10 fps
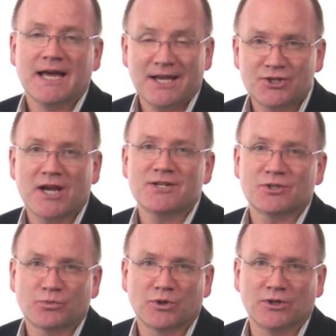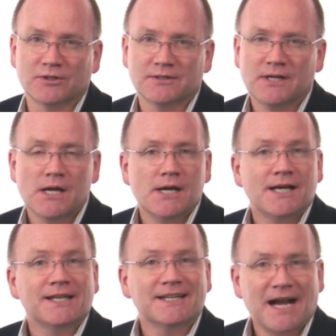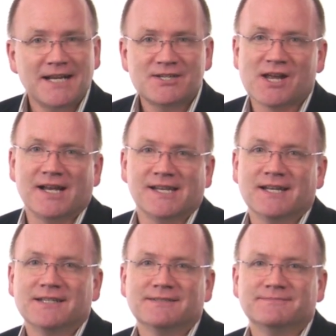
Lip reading: and change the world, like Einstein did.